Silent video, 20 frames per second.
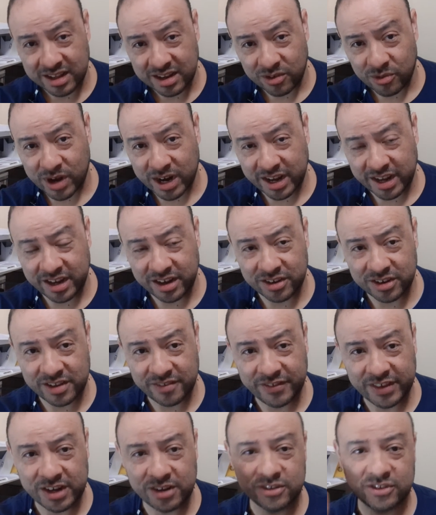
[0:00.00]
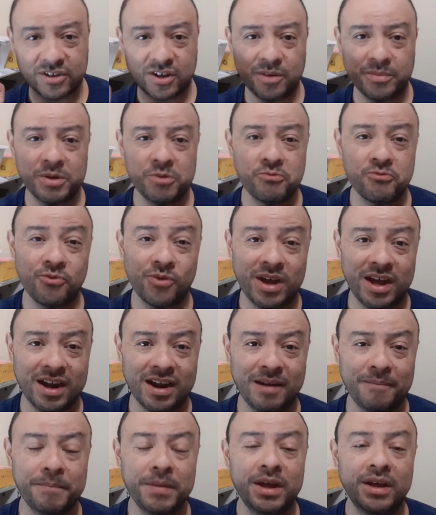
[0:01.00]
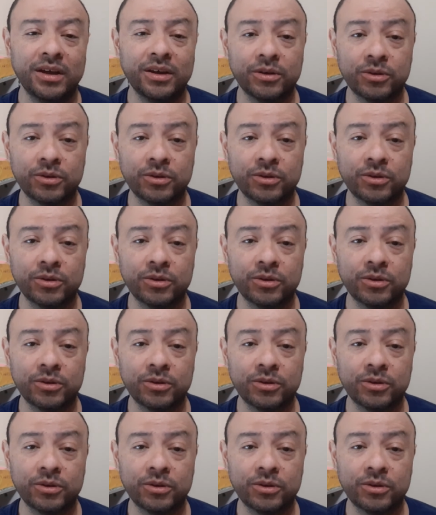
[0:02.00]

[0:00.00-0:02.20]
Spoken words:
right here the video is coming right up.